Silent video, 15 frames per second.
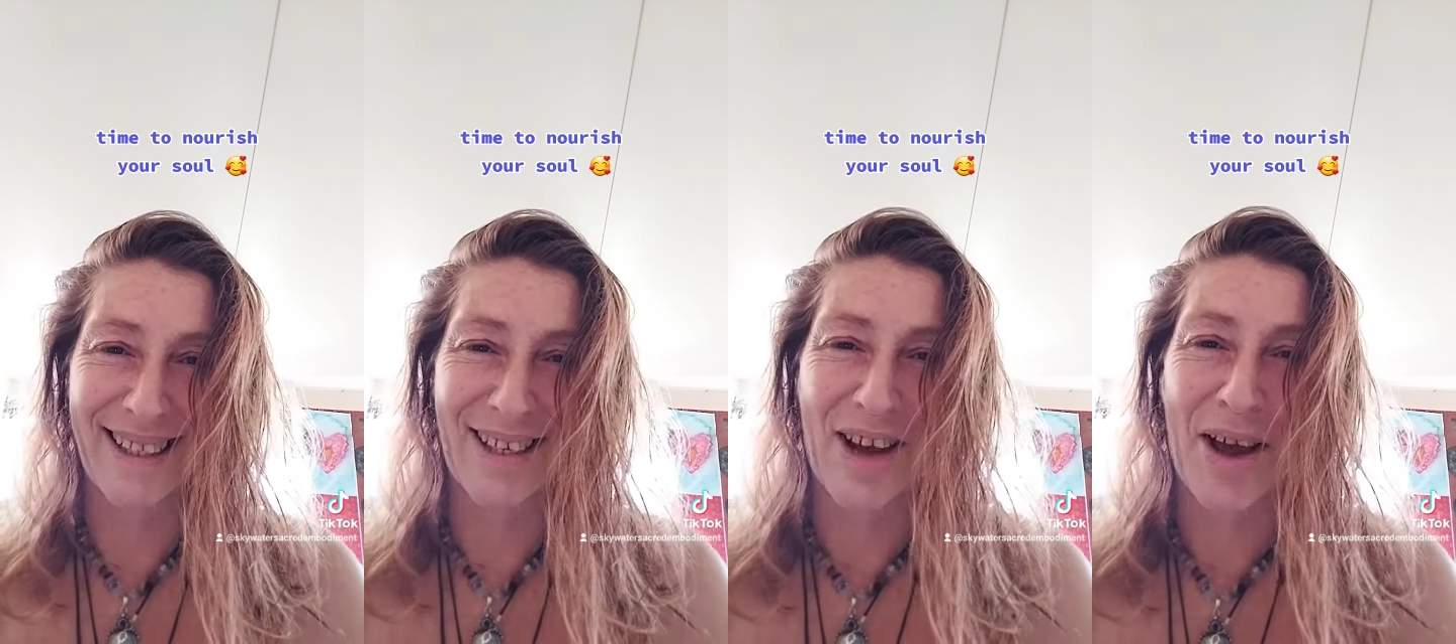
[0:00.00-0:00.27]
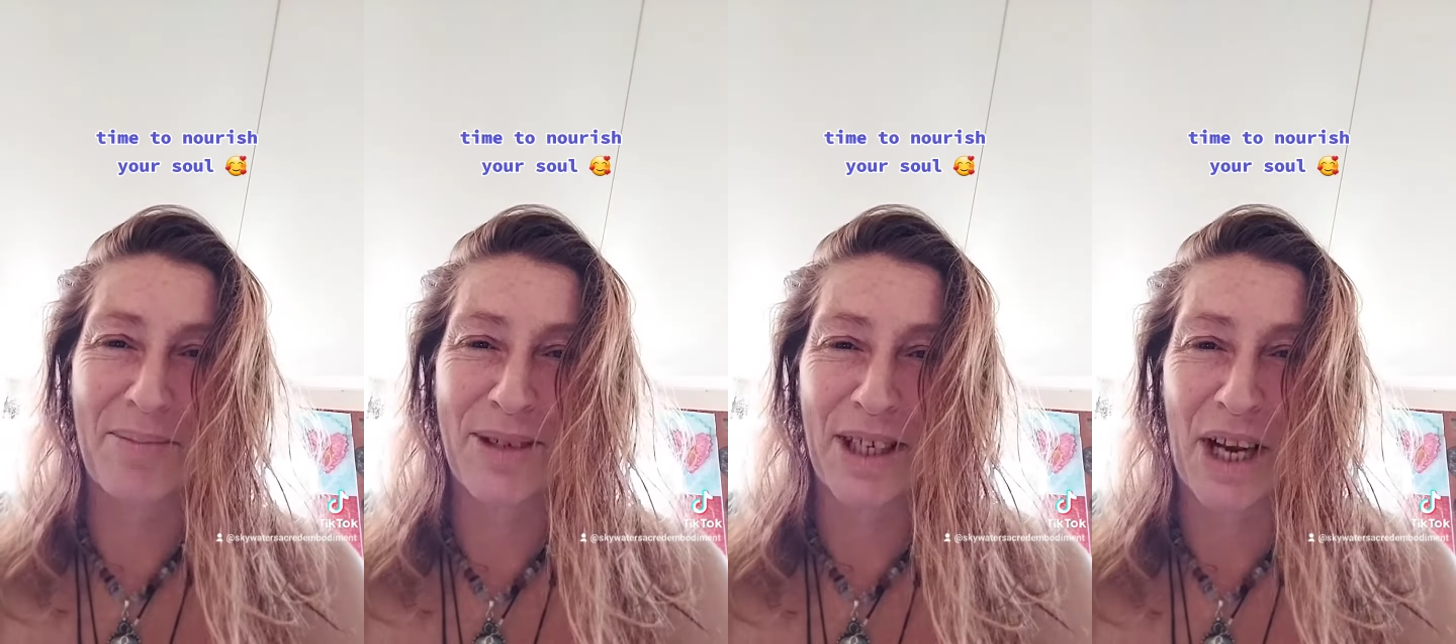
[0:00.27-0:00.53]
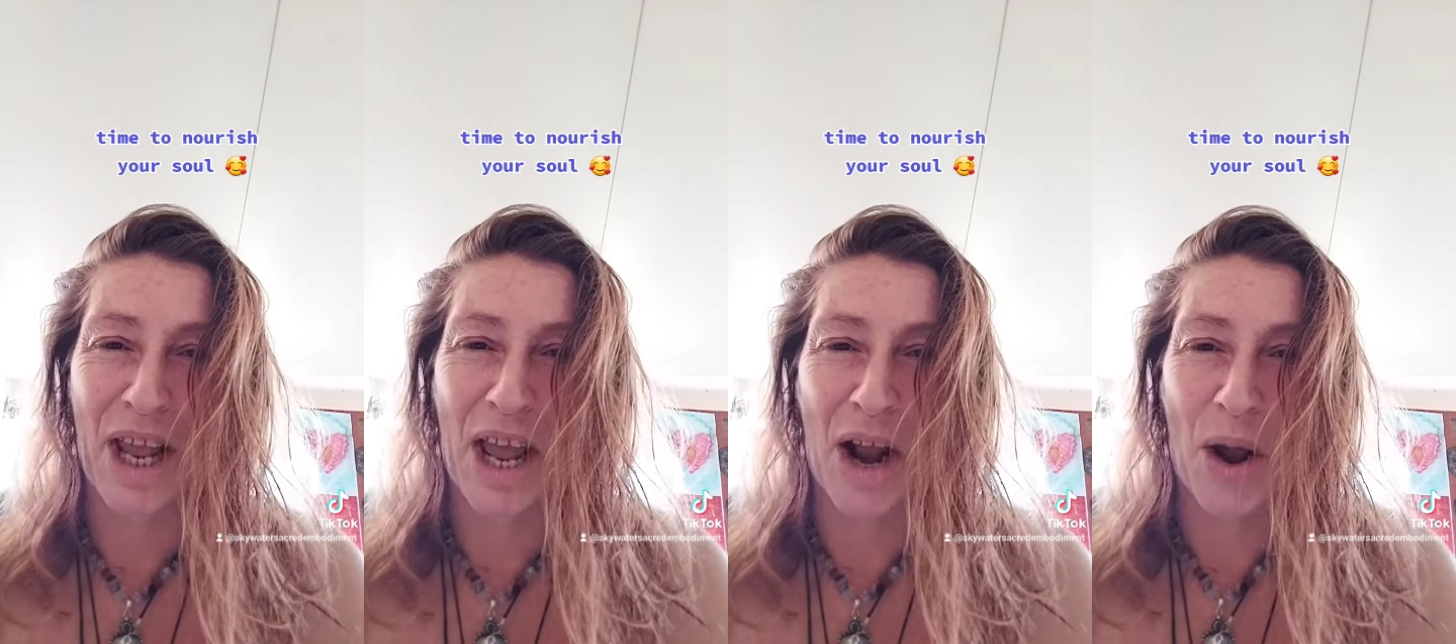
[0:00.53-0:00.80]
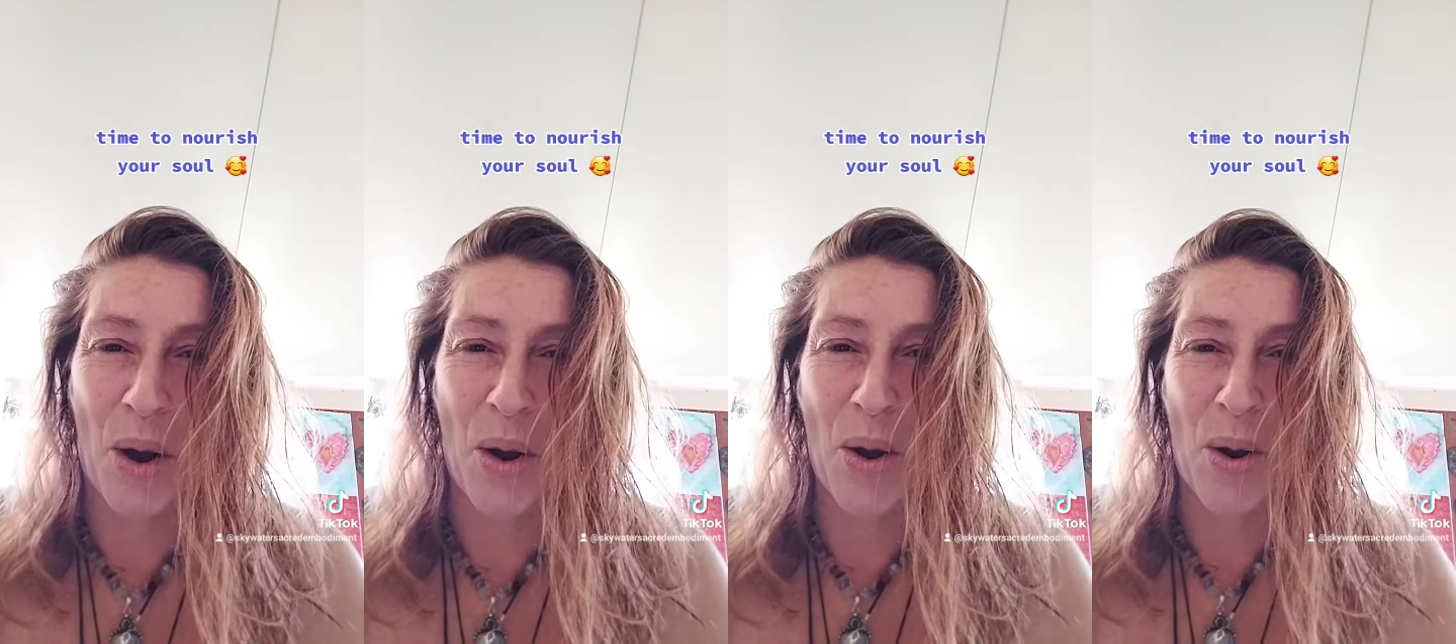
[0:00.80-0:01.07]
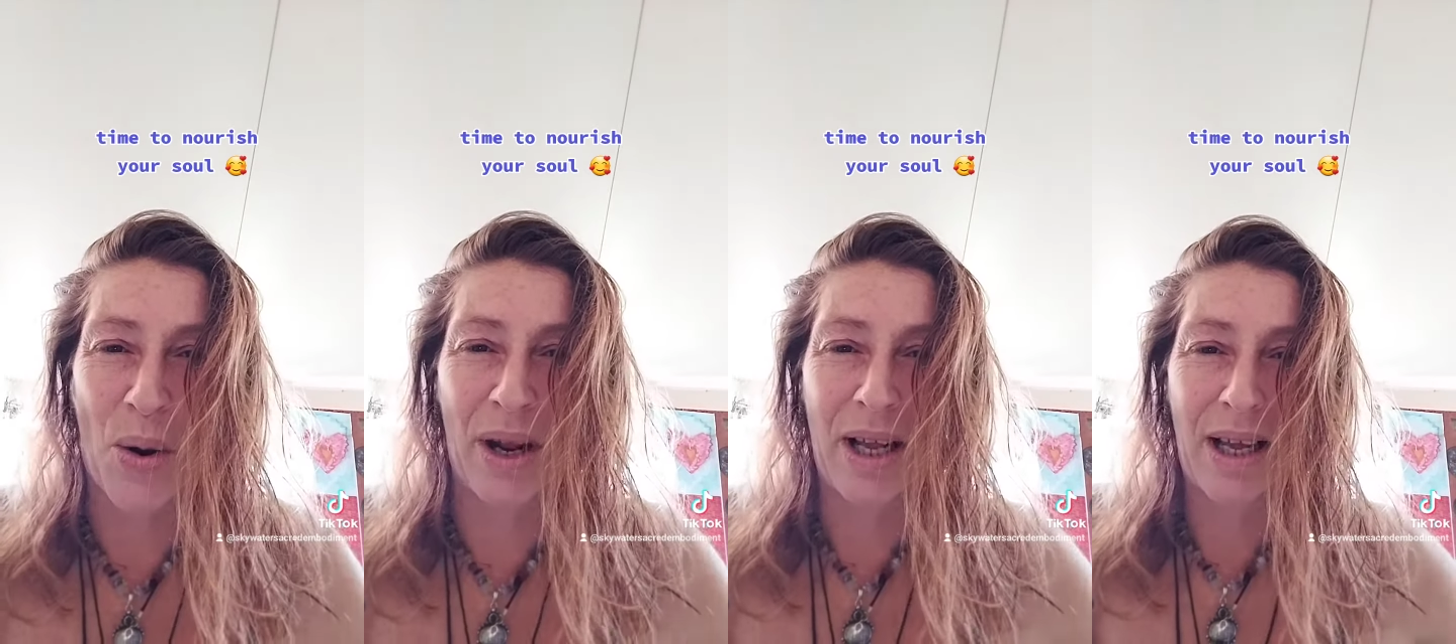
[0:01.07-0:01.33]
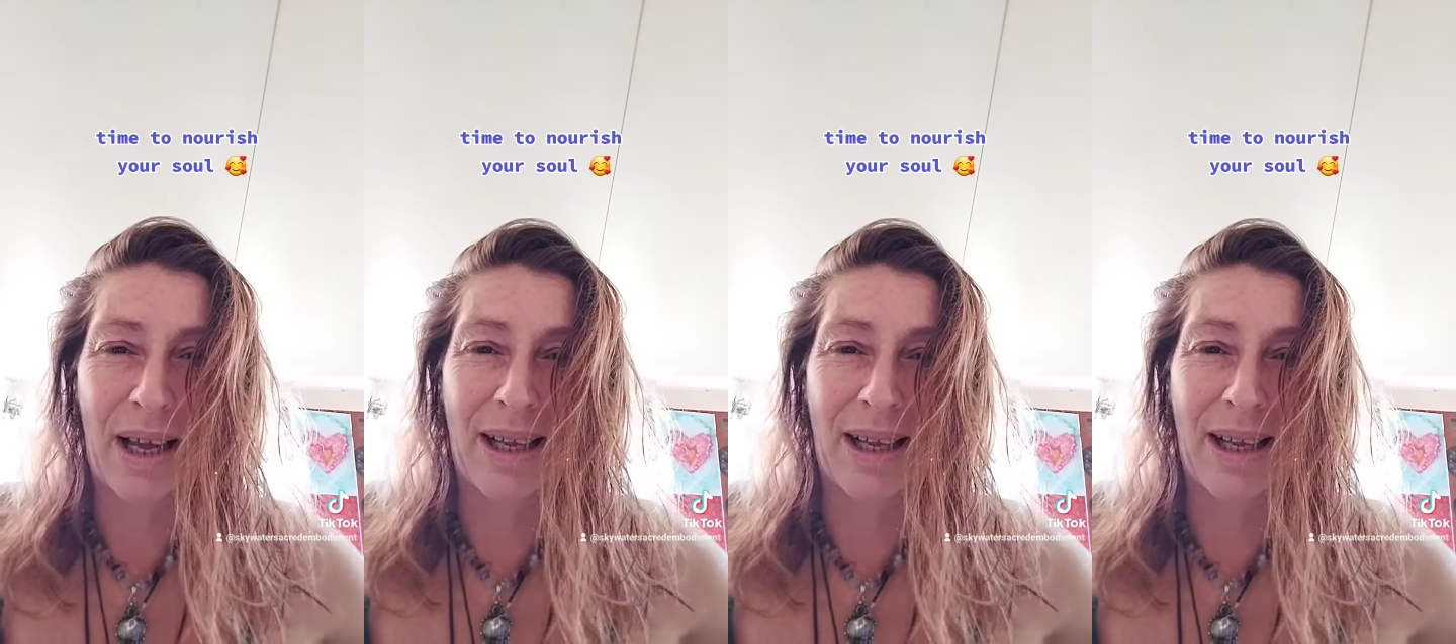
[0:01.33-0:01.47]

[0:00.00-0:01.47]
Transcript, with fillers: time to let go.